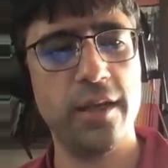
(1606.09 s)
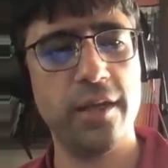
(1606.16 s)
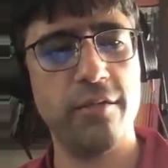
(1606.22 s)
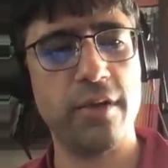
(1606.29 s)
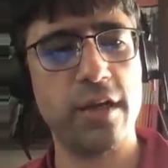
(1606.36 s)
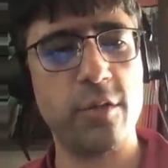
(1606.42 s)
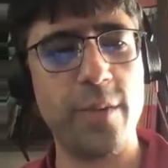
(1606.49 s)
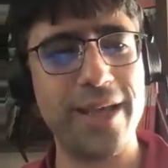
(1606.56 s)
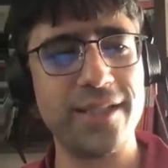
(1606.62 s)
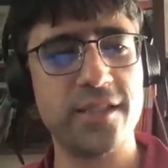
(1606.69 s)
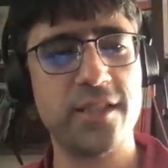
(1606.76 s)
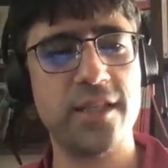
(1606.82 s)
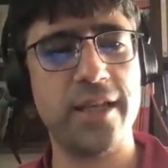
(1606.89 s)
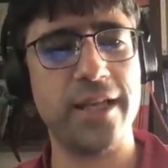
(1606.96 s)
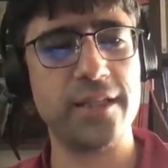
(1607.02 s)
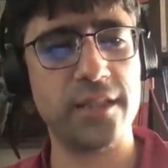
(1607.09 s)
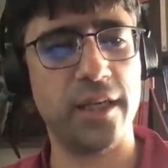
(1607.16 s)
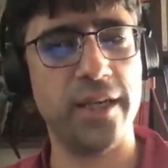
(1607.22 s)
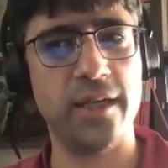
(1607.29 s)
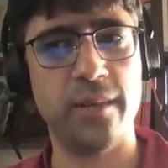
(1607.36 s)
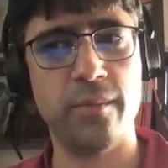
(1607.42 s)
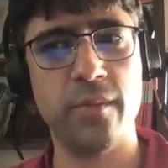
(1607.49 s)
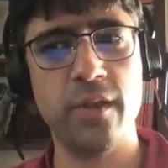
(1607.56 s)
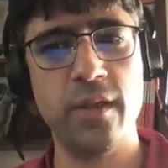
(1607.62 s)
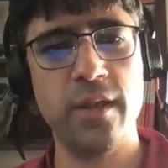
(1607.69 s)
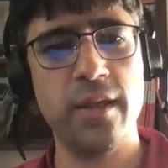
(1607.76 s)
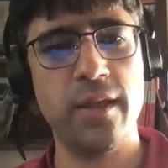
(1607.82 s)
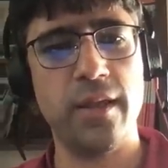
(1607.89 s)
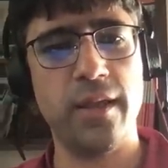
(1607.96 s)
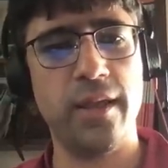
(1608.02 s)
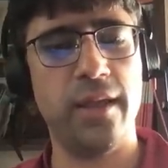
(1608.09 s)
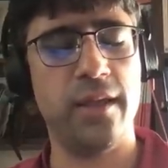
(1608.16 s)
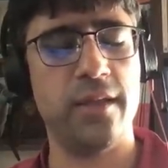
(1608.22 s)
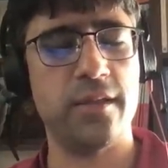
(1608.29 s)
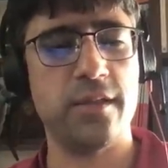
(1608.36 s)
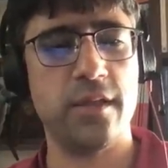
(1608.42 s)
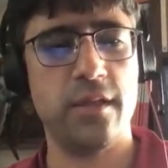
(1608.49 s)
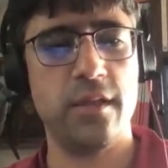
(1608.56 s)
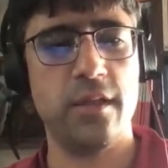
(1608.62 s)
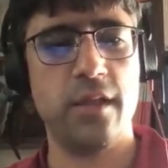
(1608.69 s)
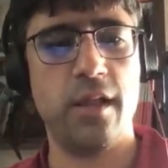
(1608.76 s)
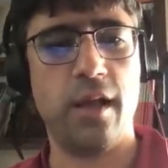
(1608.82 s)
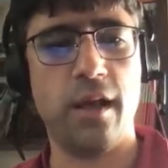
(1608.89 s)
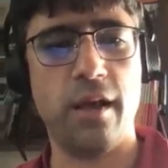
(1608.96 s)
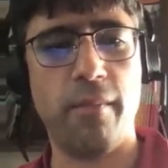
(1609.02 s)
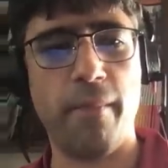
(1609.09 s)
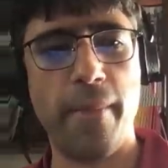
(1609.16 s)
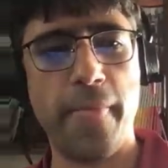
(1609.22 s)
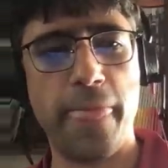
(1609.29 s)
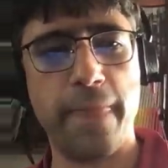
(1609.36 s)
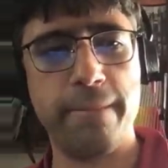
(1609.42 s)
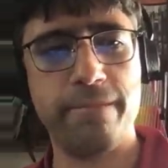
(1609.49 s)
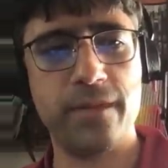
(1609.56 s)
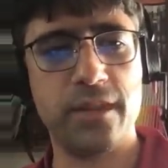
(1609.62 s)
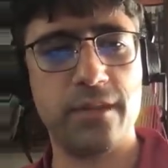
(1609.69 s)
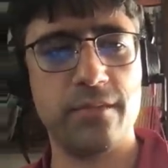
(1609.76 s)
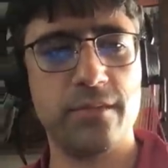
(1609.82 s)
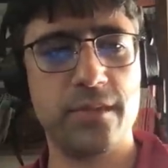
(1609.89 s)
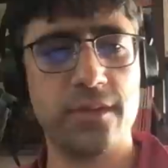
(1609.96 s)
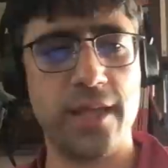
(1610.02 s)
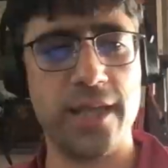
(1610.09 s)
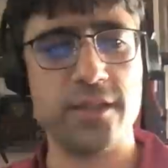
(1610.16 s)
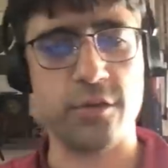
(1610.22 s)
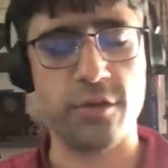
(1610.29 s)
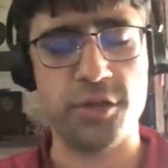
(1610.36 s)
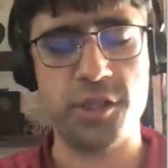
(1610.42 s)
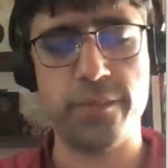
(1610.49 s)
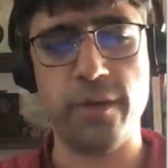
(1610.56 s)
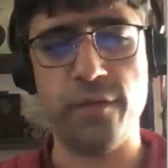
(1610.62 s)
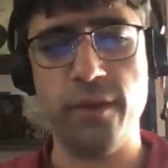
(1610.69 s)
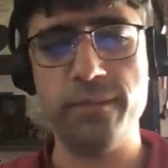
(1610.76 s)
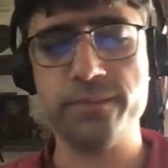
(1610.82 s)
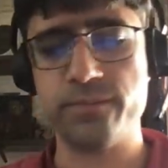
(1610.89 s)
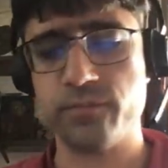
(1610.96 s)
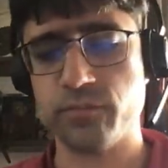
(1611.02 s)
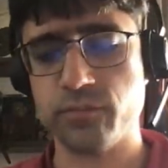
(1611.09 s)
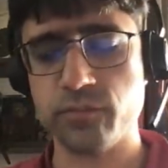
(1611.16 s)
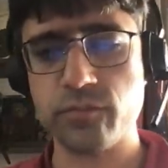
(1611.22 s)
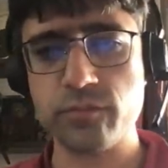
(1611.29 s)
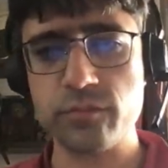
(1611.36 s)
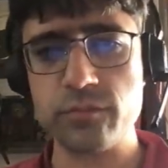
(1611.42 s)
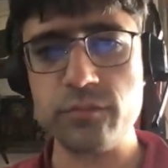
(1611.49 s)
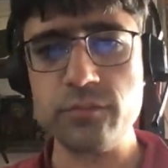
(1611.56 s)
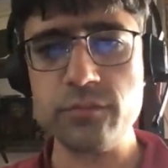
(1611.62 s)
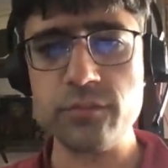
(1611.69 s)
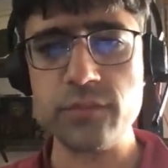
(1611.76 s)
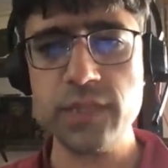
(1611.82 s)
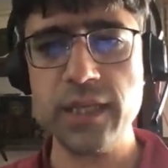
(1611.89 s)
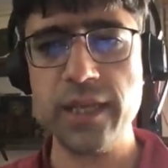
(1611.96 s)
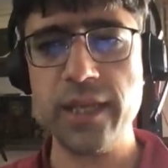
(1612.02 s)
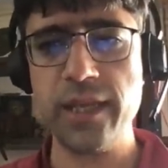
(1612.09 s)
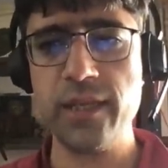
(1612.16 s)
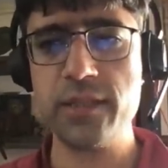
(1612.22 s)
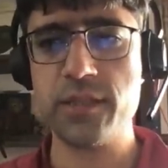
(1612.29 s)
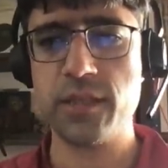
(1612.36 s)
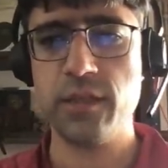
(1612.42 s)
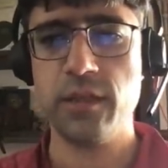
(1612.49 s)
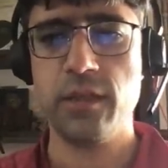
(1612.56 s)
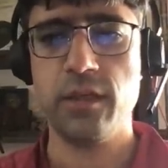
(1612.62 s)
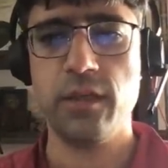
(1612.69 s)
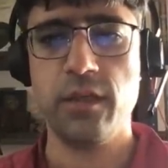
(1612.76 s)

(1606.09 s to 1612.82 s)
It requests the next item and um, takes ownership of it. And